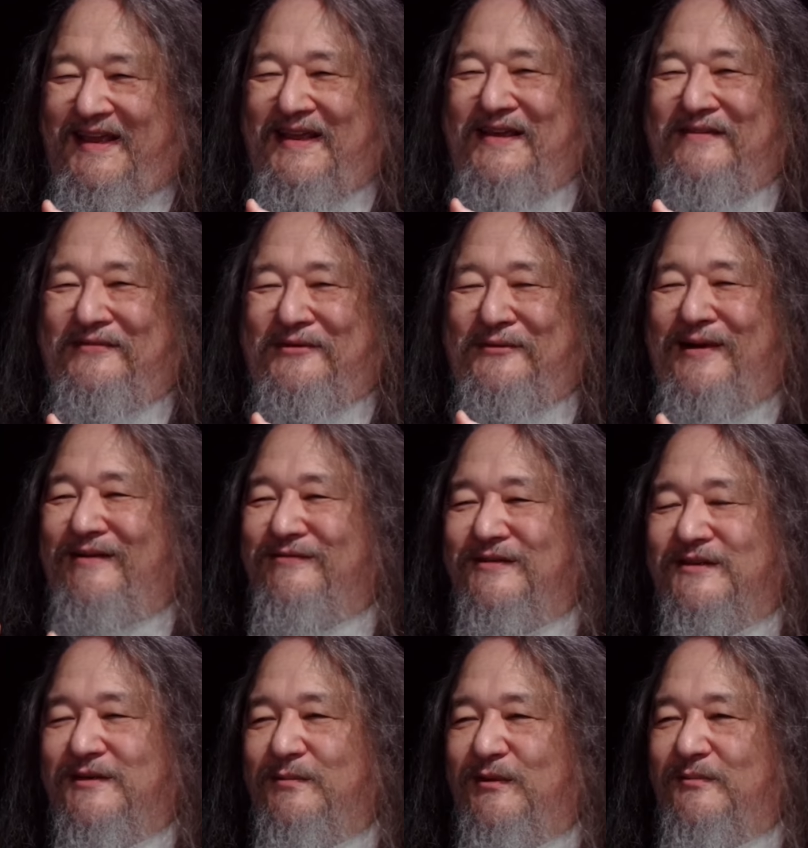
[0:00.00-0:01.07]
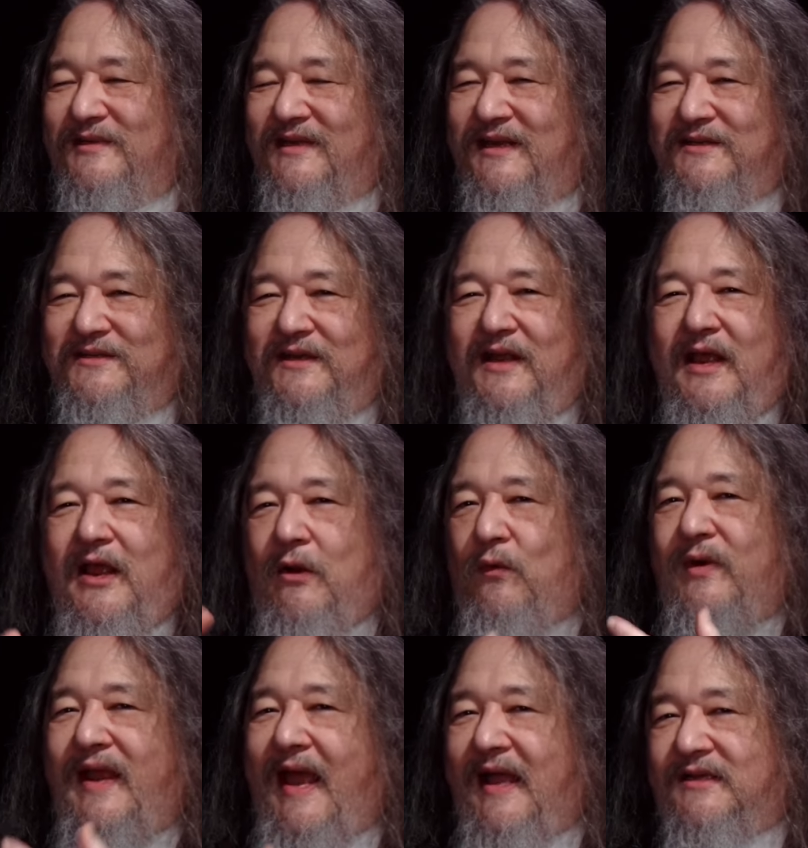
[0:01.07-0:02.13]
if the reference implementation
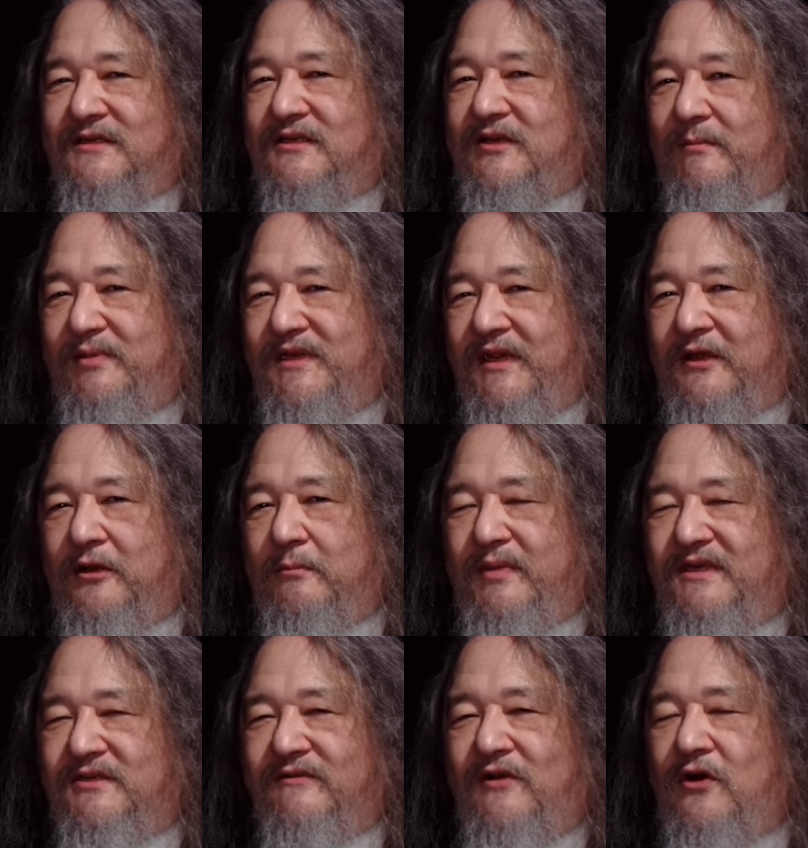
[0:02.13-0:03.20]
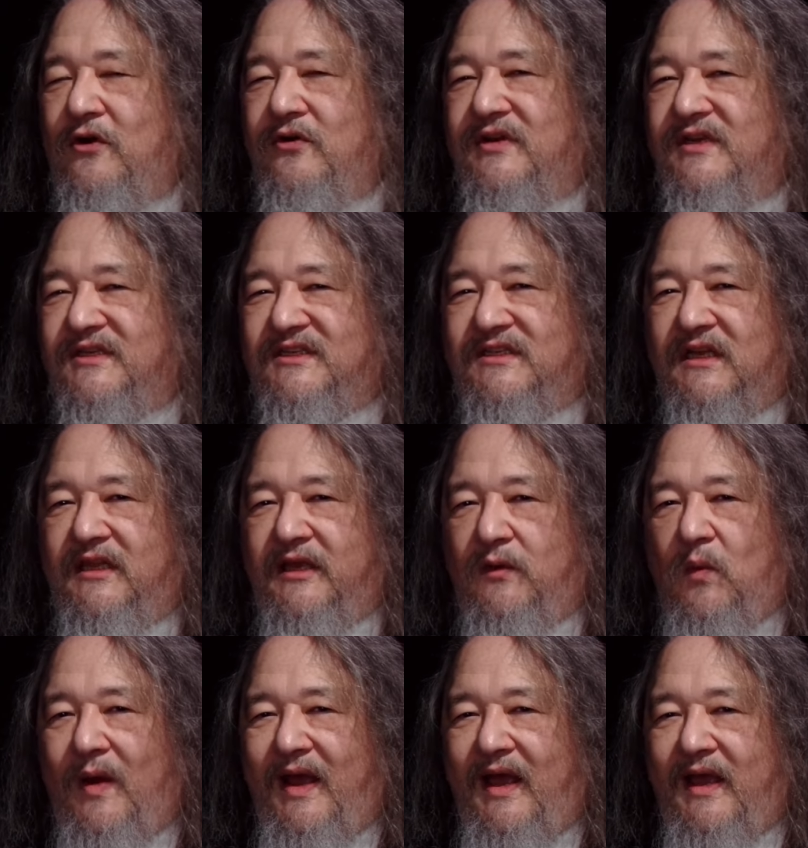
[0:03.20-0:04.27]
reacts to some particular piece of code in a silly
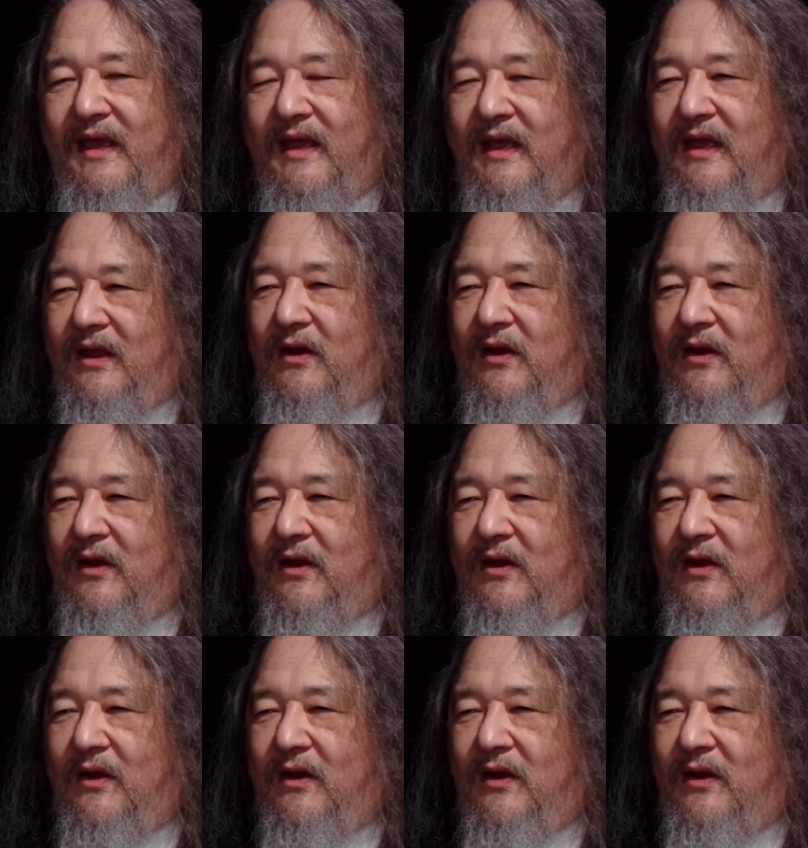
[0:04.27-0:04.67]
way,